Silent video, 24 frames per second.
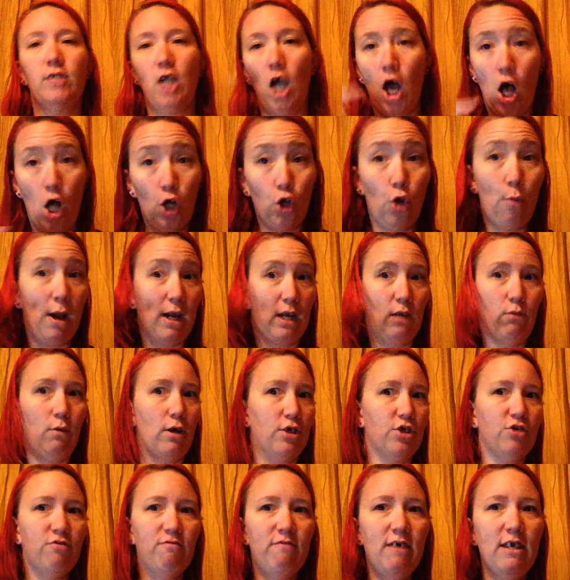I'll go back and
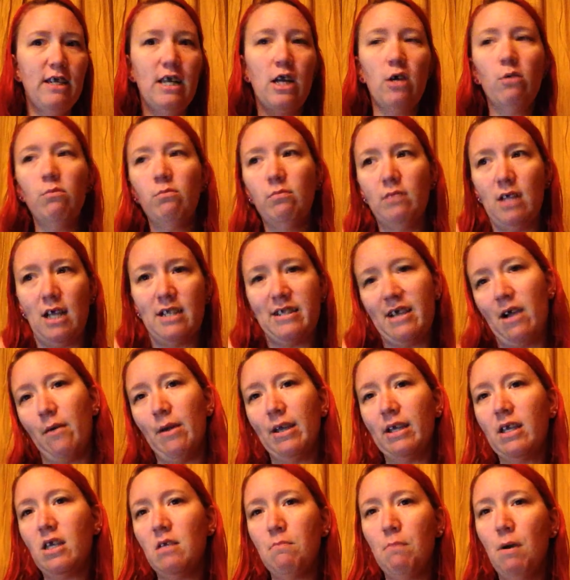watch the video. That's how
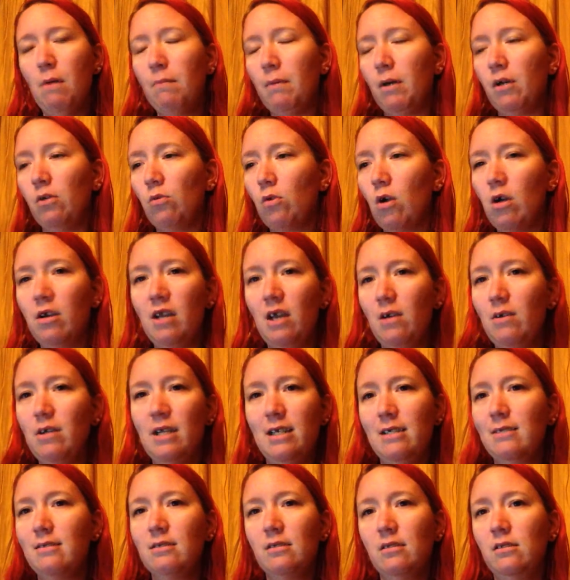I keep up on Raw
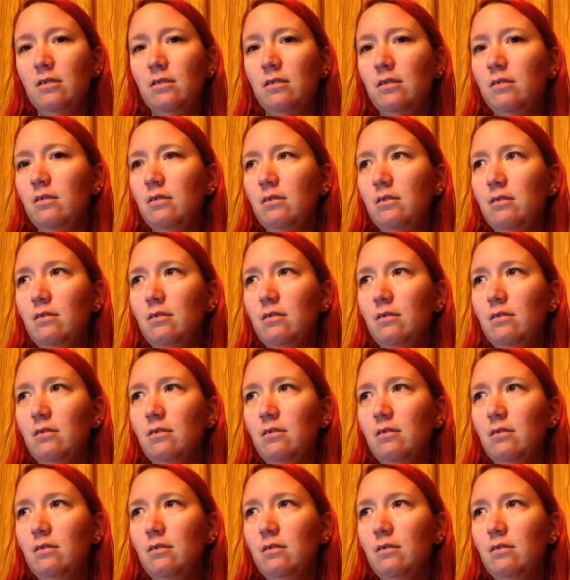nowadays, because